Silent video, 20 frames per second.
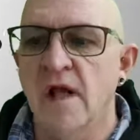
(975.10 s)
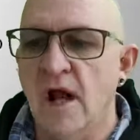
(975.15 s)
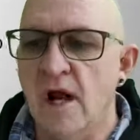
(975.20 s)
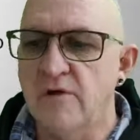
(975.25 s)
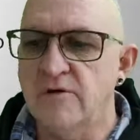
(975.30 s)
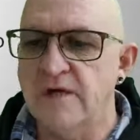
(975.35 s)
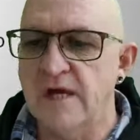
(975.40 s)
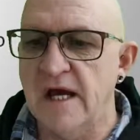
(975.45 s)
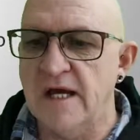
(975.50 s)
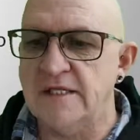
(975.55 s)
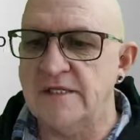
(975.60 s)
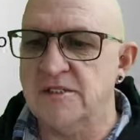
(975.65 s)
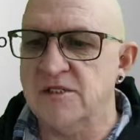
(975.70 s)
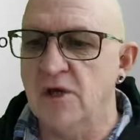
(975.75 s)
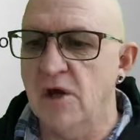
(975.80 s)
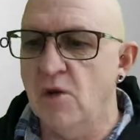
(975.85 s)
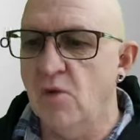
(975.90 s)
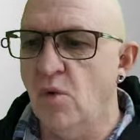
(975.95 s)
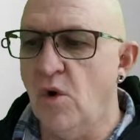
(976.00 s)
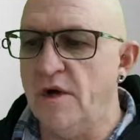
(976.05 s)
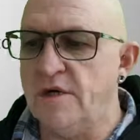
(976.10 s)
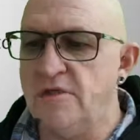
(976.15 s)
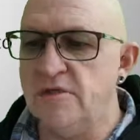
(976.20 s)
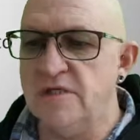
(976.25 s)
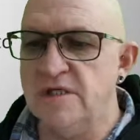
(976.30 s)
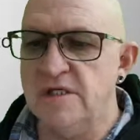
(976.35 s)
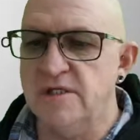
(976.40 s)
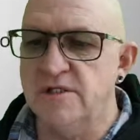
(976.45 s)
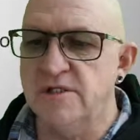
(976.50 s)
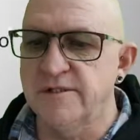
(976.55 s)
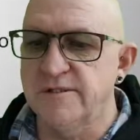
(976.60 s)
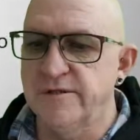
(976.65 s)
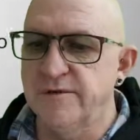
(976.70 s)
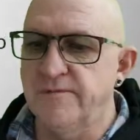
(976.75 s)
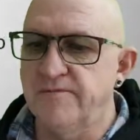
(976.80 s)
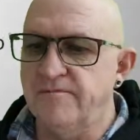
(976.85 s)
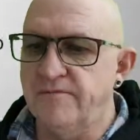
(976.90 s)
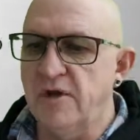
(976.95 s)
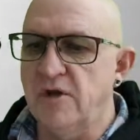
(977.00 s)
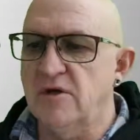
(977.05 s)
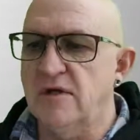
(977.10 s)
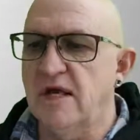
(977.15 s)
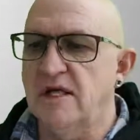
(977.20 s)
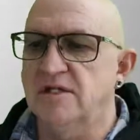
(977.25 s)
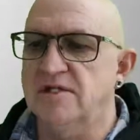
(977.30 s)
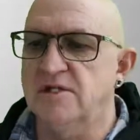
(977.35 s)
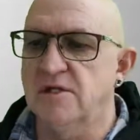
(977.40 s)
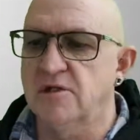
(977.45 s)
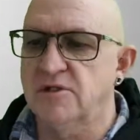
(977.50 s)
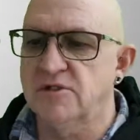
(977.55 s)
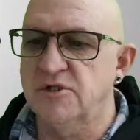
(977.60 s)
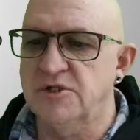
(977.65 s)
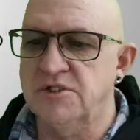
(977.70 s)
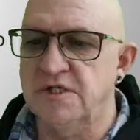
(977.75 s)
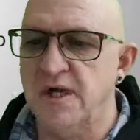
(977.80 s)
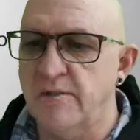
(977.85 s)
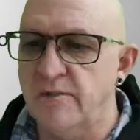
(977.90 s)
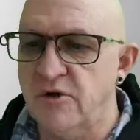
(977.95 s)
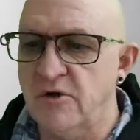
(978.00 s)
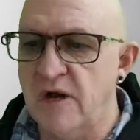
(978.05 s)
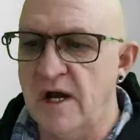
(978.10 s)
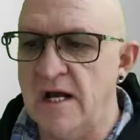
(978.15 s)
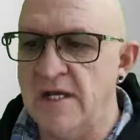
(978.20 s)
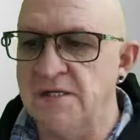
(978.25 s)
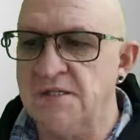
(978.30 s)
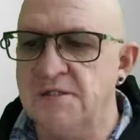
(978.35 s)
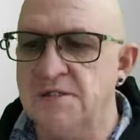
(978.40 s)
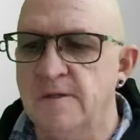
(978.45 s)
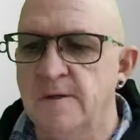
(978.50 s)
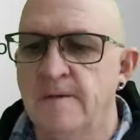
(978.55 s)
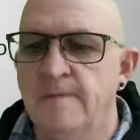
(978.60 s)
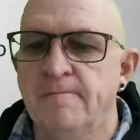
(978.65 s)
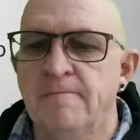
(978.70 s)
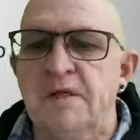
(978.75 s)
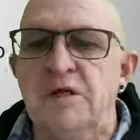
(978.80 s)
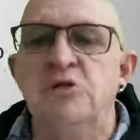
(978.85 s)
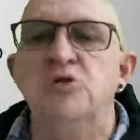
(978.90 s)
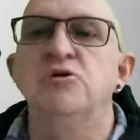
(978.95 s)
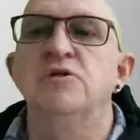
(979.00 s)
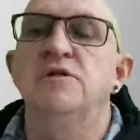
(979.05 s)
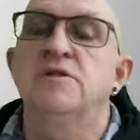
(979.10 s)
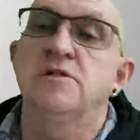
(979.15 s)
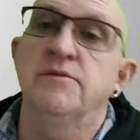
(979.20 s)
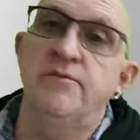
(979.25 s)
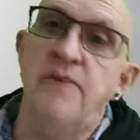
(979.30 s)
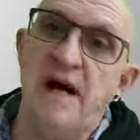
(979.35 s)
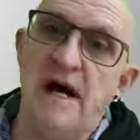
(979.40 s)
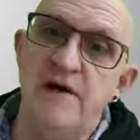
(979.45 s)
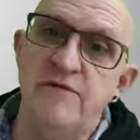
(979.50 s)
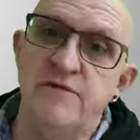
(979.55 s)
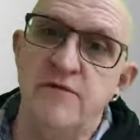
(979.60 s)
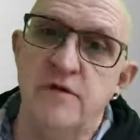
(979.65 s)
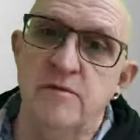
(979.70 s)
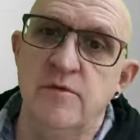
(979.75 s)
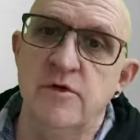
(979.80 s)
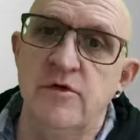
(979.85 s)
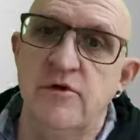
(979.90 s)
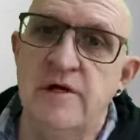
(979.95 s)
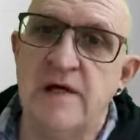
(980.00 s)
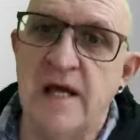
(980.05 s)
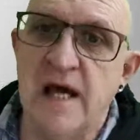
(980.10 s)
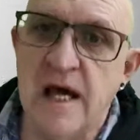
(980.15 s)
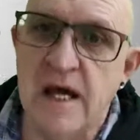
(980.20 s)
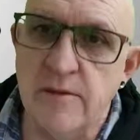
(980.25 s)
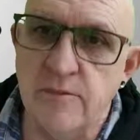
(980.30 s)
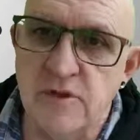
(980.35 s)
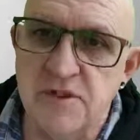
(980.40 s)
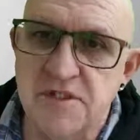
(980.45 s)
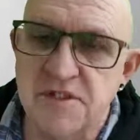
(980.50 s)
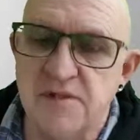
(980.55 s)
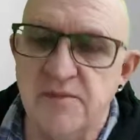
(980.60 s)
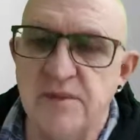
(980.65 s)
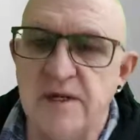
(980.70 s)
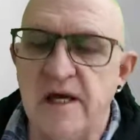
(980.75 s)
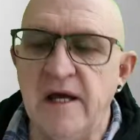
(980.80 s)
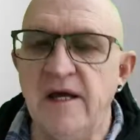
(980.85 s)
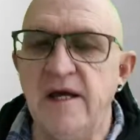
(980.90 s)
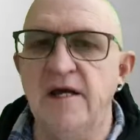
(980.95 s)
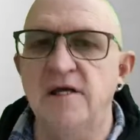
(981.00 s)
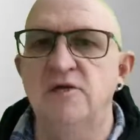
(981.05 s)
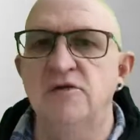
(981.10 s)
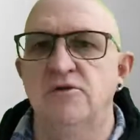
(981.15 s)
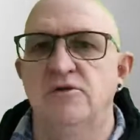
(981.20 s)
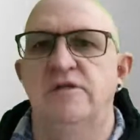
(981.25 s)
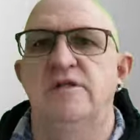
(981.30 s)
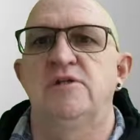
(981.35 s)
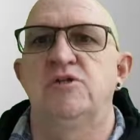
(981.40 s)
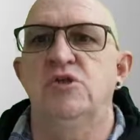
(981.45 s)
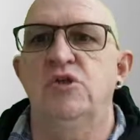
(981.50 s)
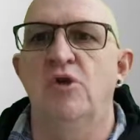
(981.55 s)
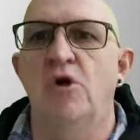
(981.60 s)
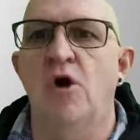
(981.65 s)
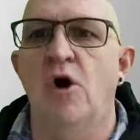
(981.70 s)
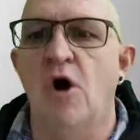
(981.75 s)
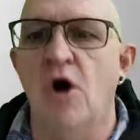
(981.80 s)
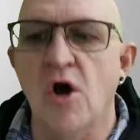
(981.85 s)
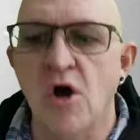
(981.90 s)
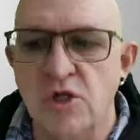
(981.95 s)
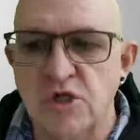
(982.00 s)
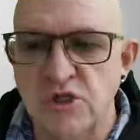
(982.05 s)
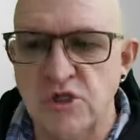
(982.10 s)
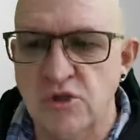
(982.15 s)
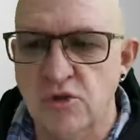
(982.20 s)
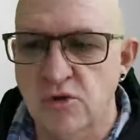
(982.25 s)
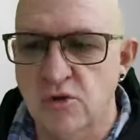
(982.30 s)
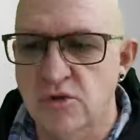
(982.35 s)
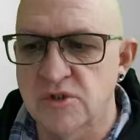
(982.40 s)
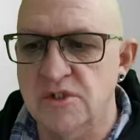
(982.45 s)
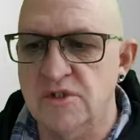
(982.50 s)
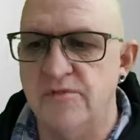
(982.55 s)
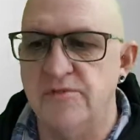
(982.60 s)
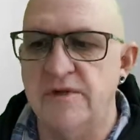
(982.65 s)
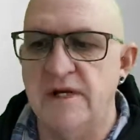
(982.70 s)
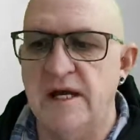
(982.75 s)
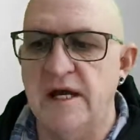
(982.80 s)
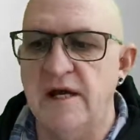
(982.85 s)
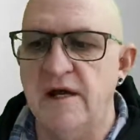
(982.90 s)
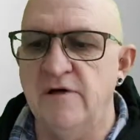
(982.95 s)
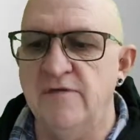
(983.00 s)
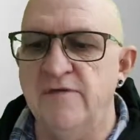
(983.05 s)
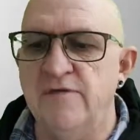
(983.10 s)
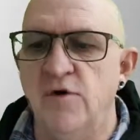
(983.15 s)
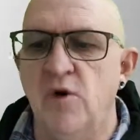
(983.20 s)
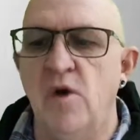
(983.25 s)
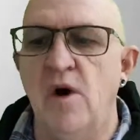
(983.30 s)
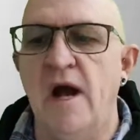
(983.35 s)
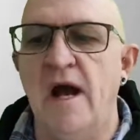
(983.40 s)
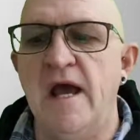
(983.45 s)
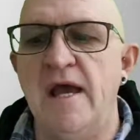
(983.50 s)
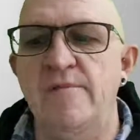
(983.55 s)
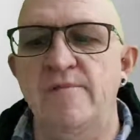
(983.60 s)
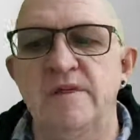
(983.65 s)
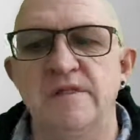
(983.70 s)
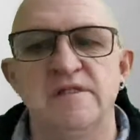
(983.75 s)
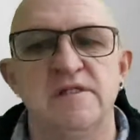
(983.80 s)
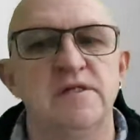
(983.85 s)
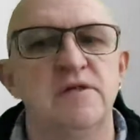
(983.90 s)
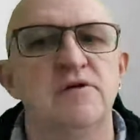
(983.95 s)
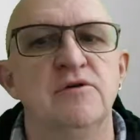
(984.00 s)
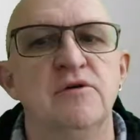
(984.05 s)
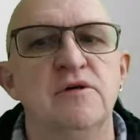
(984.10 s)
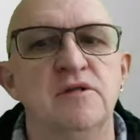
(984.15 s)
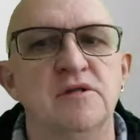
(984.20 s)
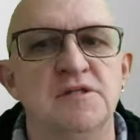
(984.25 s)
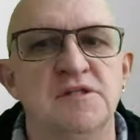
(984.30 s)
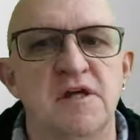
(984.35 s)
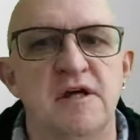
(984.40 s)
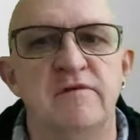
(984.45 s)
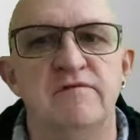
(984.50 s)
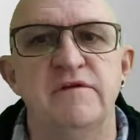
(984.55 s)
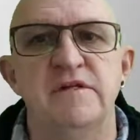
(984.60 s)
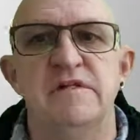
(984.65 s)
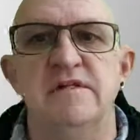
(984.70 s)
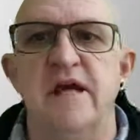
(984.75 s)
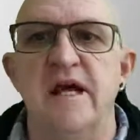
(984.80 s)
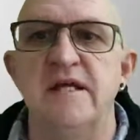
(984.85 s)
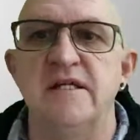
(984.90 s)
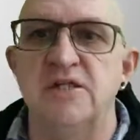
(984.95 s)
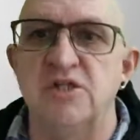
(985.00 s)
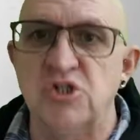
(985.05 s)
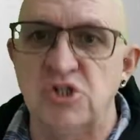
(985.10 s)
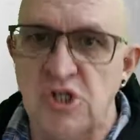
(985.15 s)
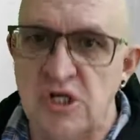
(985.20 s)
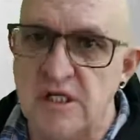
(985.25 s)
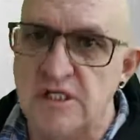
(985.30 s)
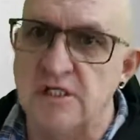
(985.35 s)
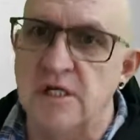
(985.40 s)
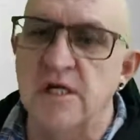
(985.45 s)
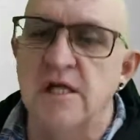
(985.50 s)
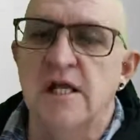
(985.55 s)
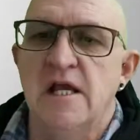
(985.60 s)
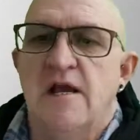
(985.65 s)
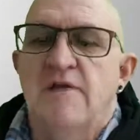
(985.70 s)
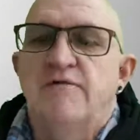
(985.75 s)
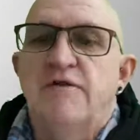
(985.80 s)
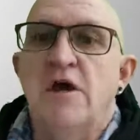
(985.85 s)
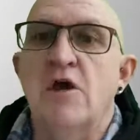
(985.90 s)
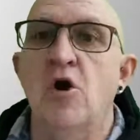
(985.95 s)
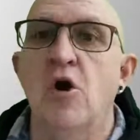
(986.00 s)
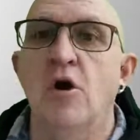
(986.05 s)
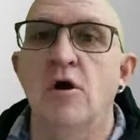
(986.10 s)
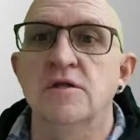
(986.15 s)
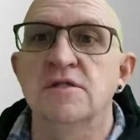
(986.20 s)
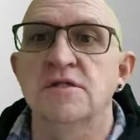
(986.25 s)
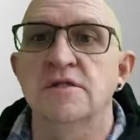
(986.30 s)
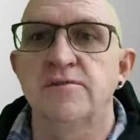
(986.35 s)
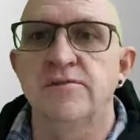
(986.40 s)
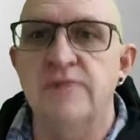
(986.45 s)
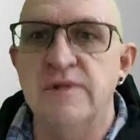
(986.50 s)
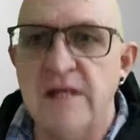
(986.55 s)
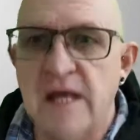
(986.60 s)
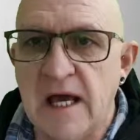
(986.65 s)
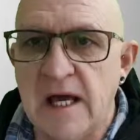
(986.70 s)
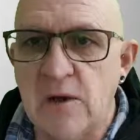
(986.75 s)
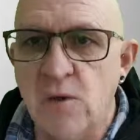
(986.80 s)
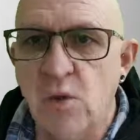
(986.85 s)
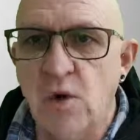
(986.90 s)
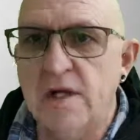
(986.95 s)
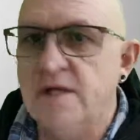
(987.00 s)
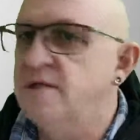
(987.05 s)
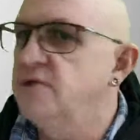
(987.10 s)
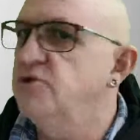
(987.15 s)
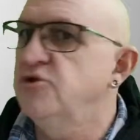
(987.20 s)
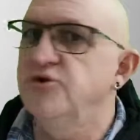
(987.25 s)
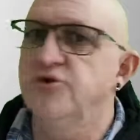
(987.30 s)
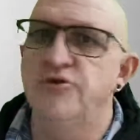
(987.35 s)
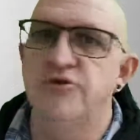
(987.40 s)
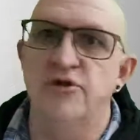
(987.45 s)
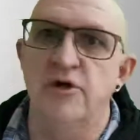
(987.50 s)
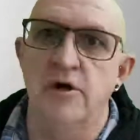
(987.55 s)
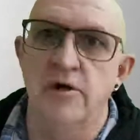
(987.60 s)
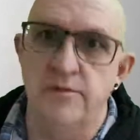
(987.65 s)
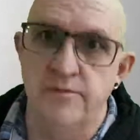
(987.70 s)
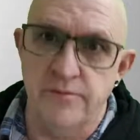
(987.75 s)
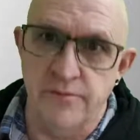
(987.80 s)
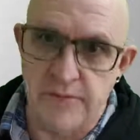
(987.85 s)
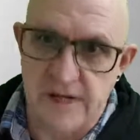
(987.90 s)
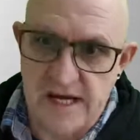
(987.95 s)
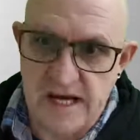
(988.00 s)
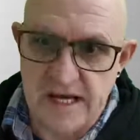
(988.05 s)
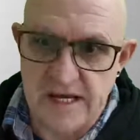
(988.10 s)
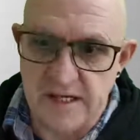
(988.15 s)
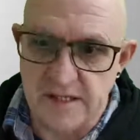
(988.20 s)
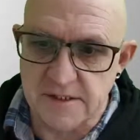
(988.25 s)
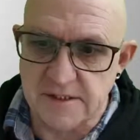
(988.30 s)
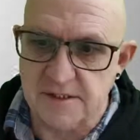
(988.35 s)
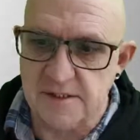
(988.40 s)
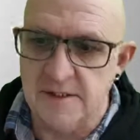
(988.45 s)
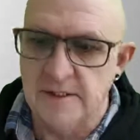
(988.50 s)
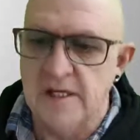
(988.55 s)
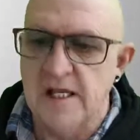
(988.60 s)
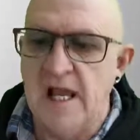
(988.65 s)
Okay, so what do you need to do? Okay, so to summarize, you need to buy from a reliable supplier. You need to ask your supplier for a material safety data sheet. If they can't supply one, you don't buy it.